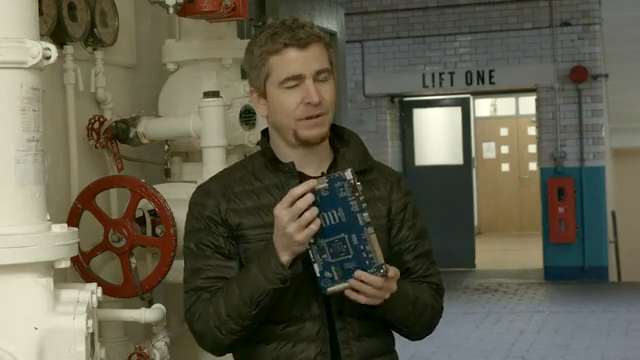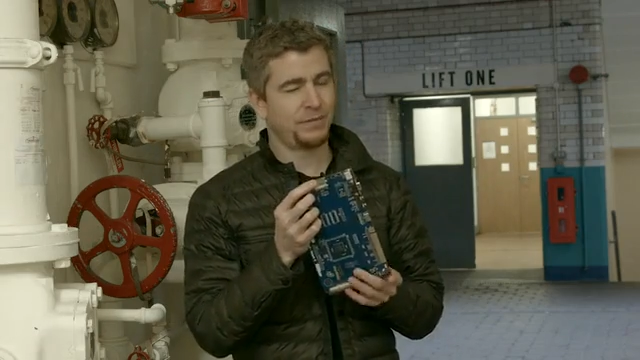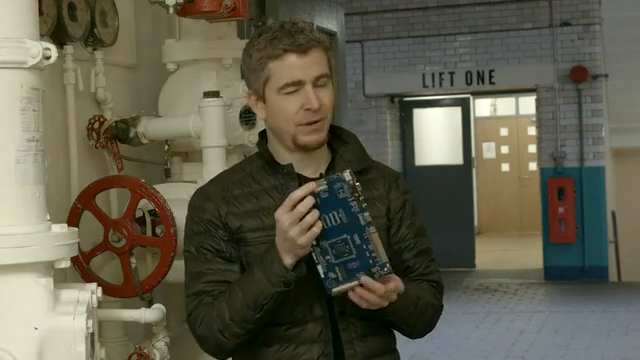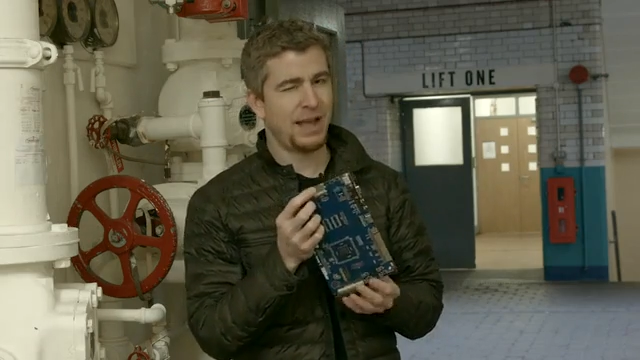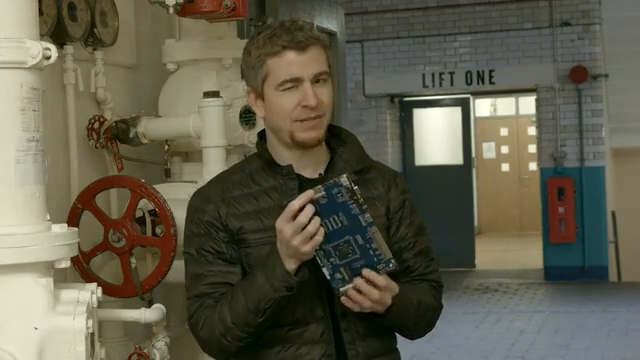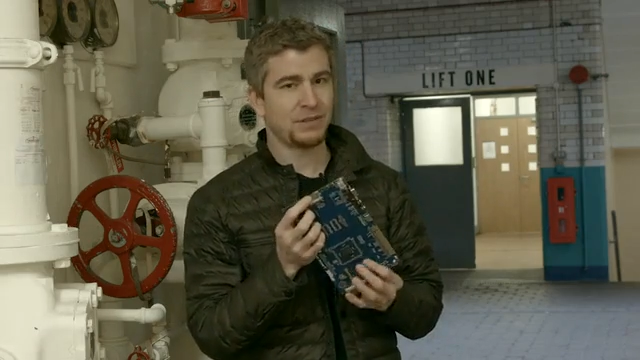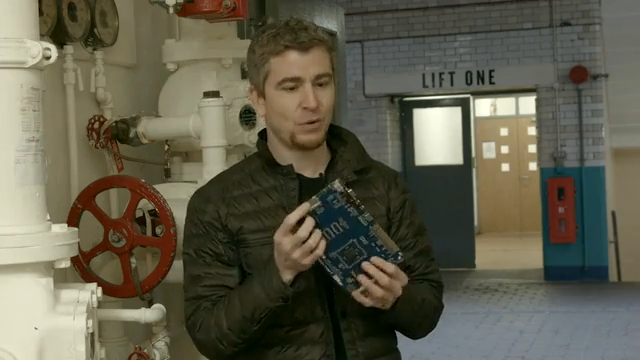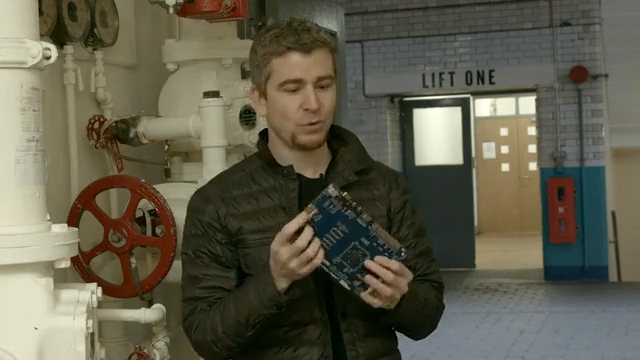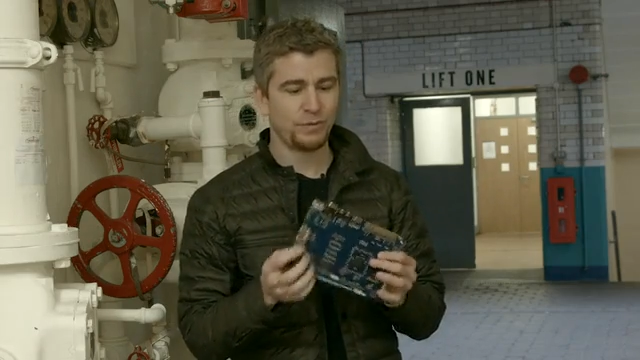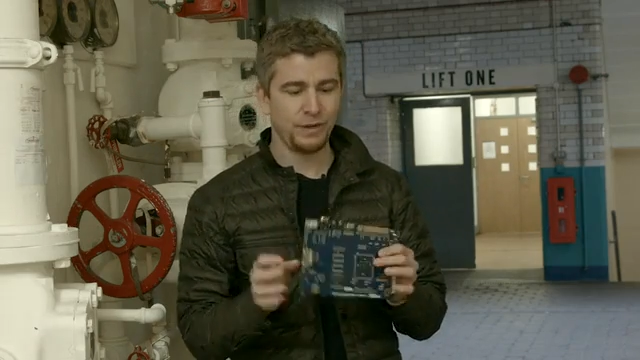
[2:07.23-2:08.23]
but if you have
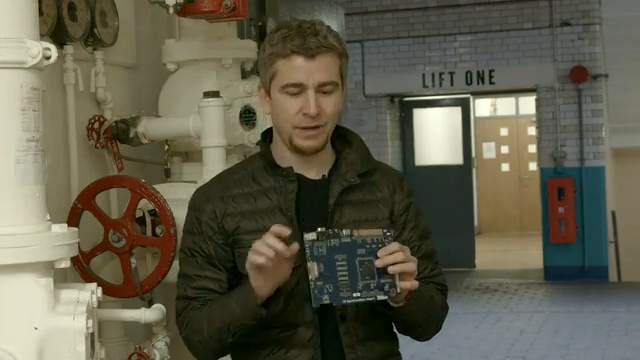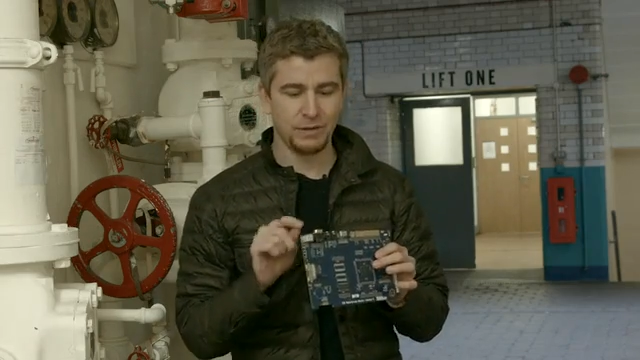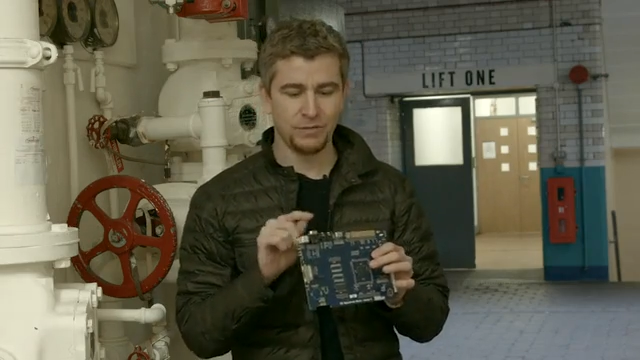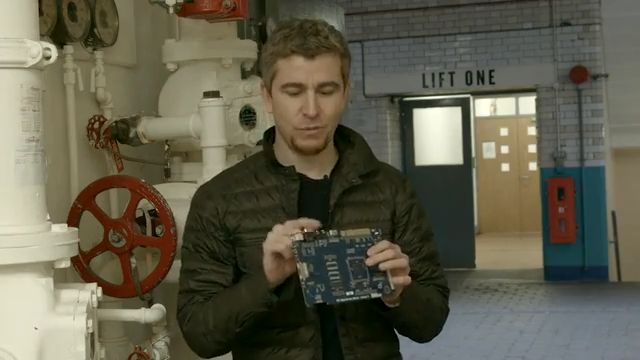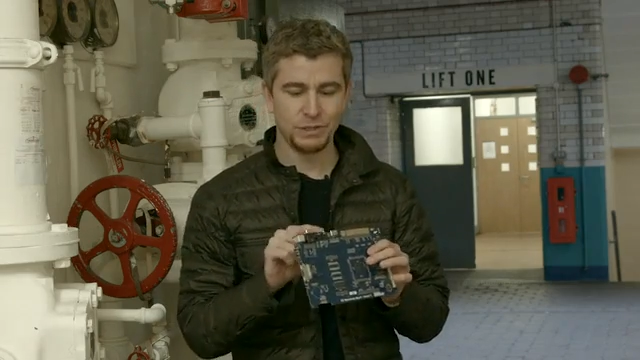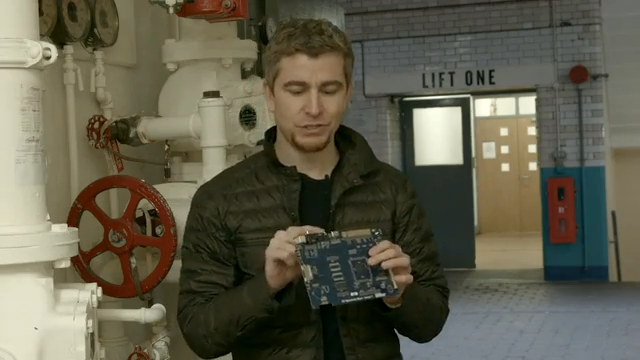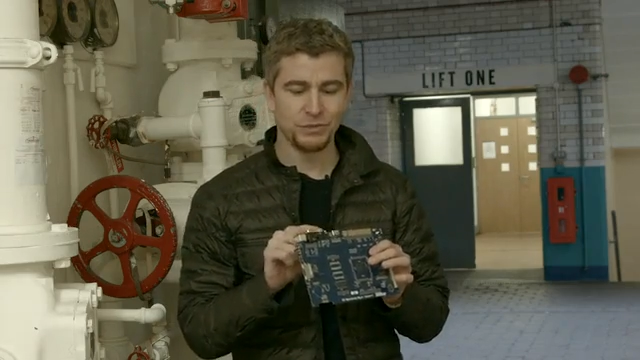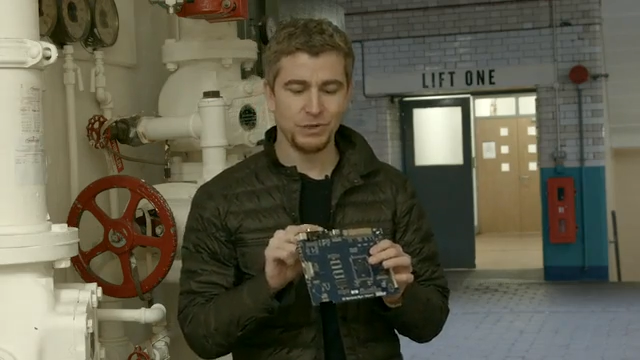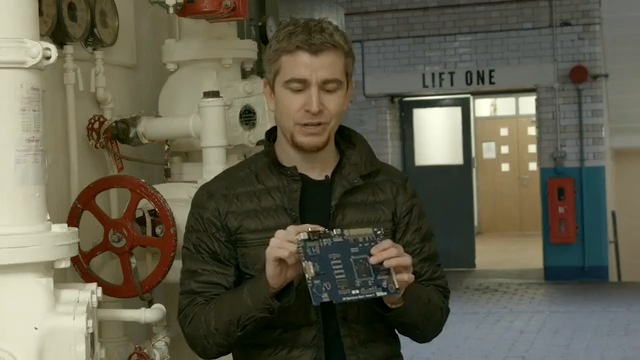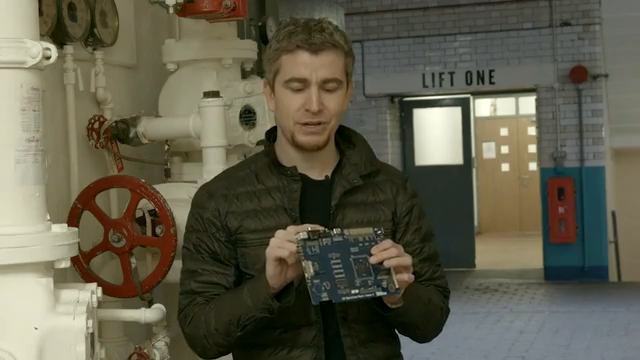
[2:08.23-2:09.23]
that old feeling of wanting
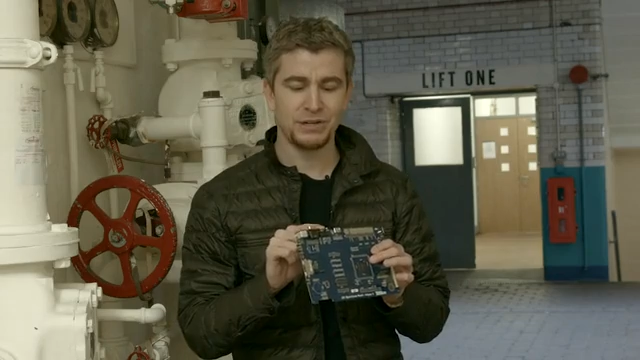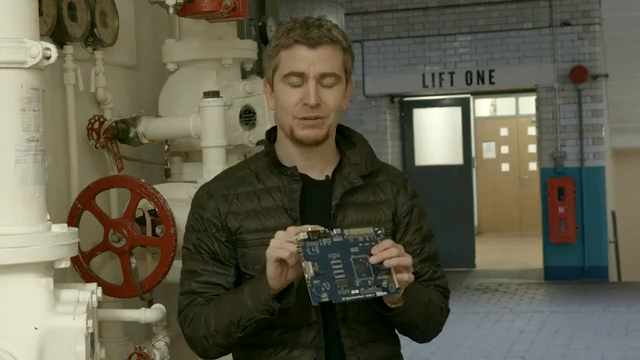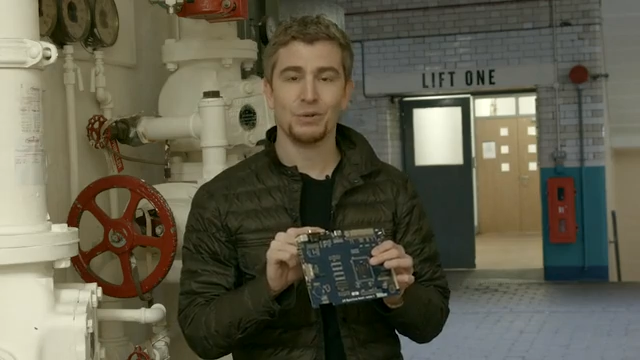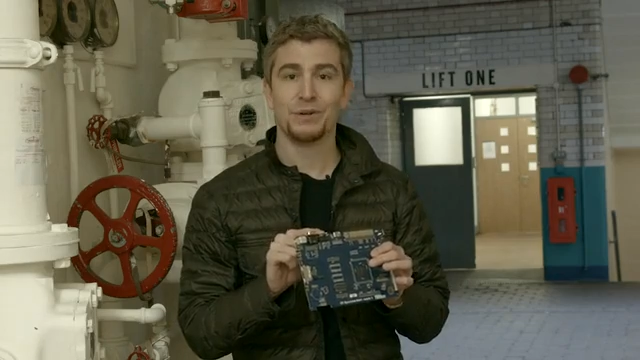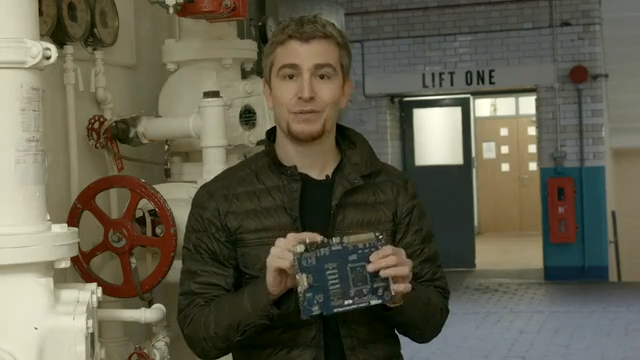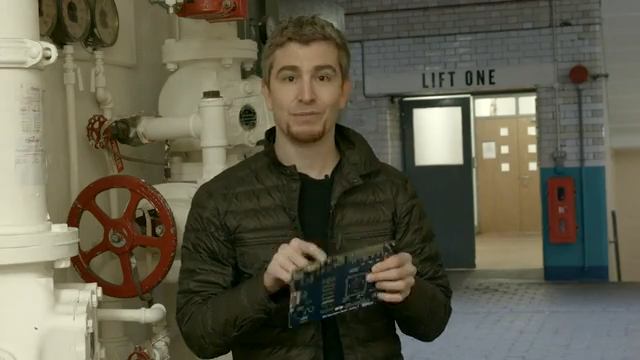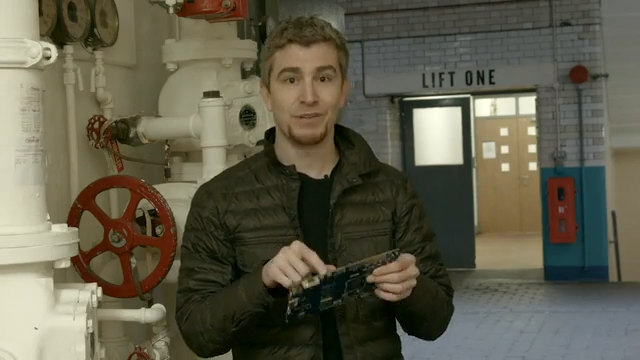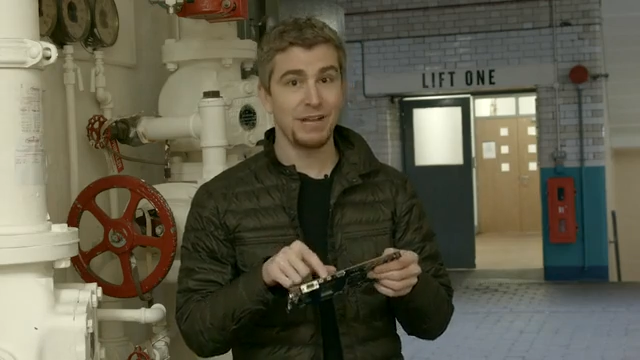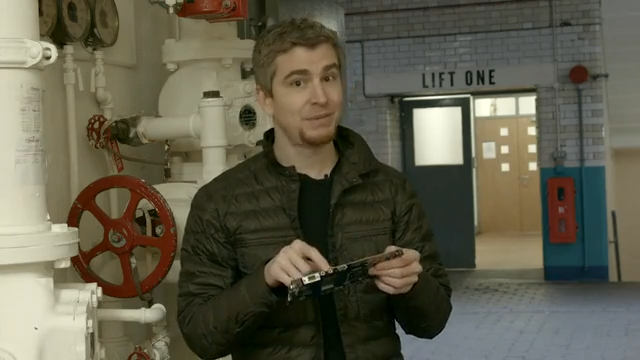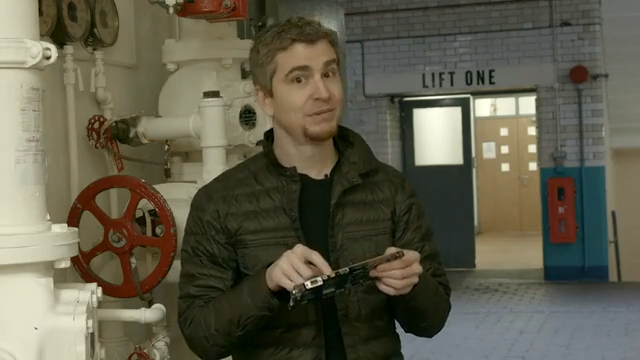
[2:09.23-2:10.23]
to hear it loading from
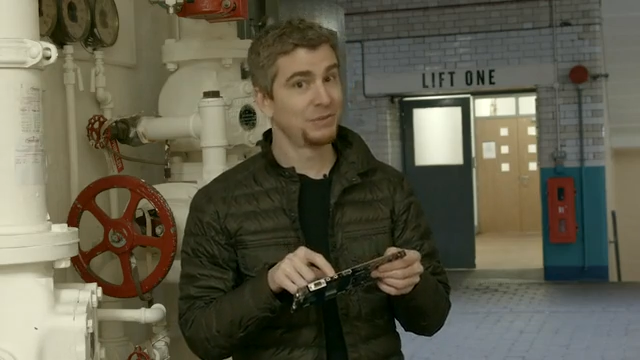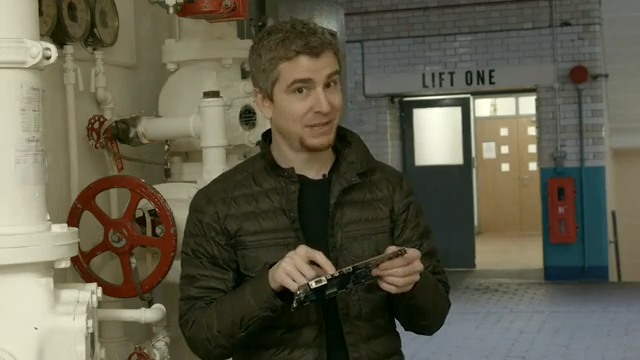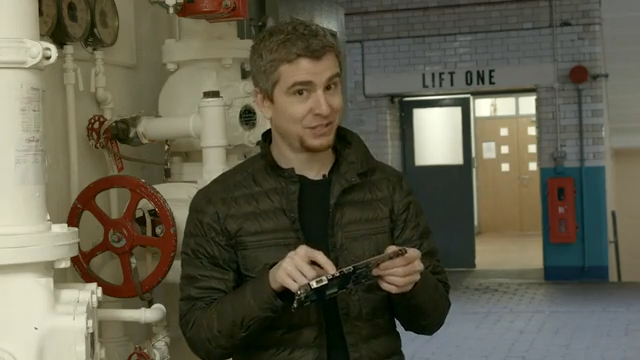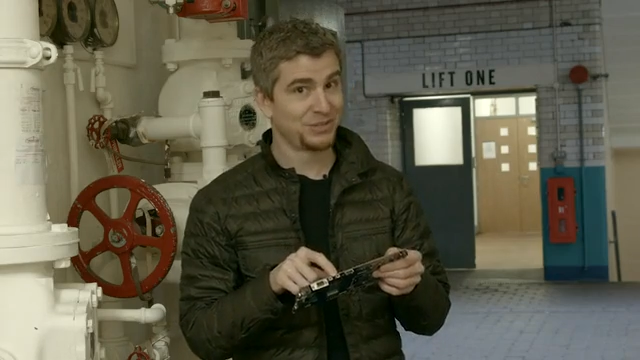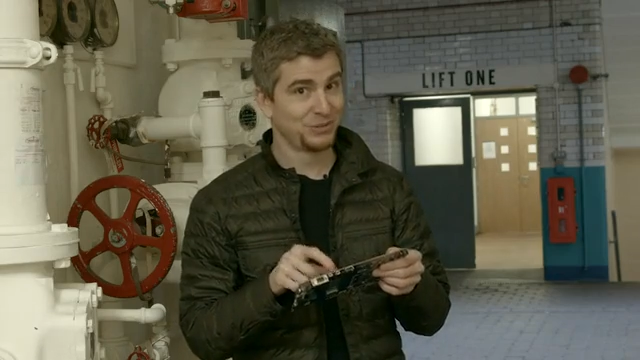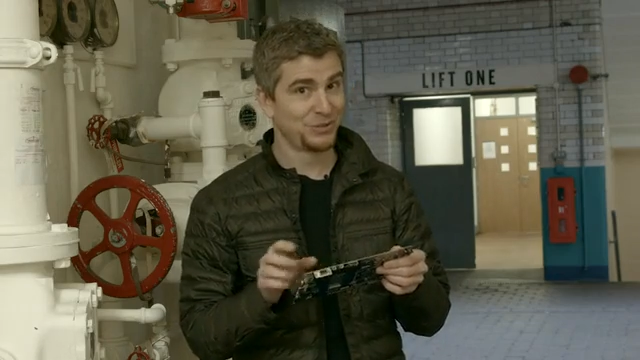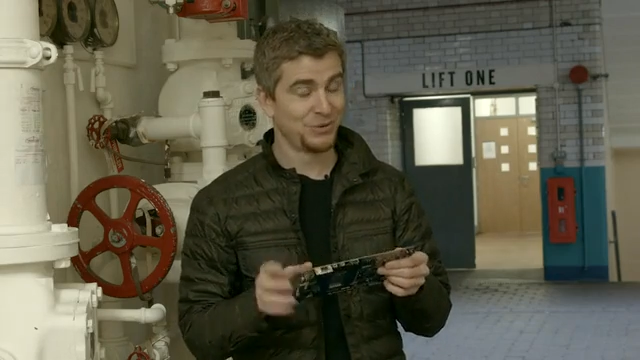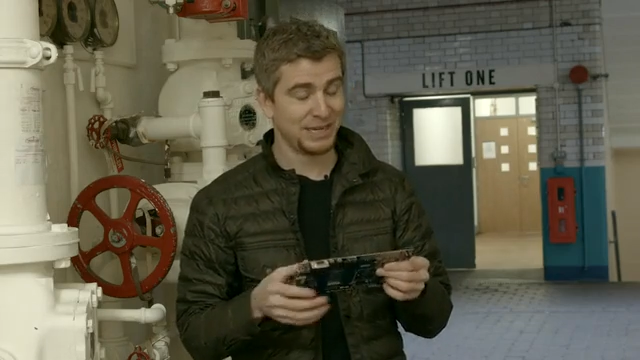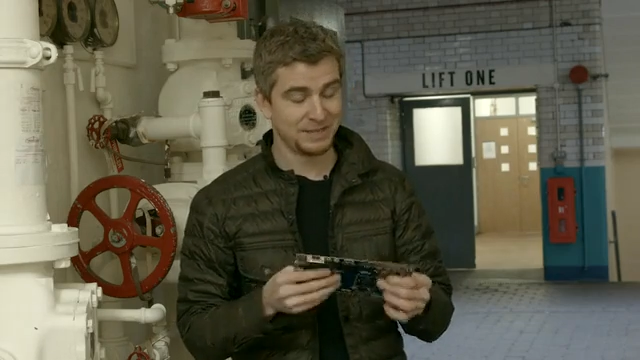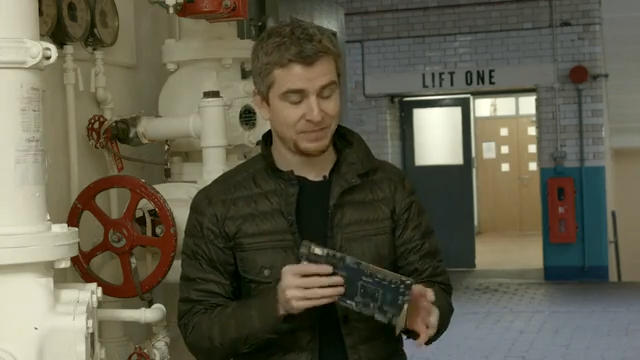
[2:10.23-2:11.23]
tape, you can still
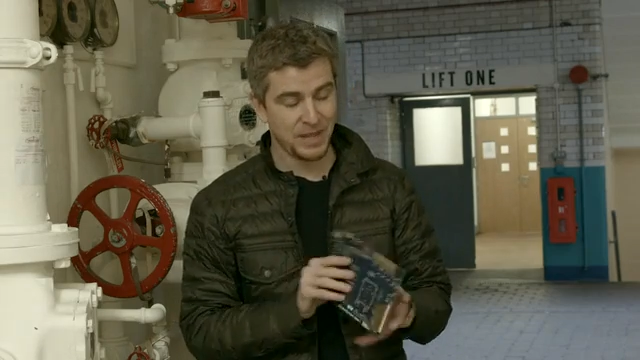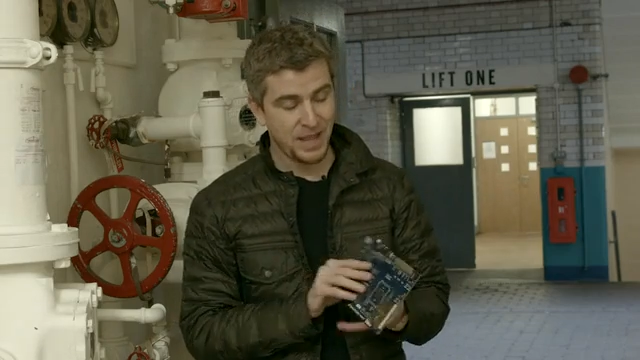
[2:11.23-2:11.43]
do it.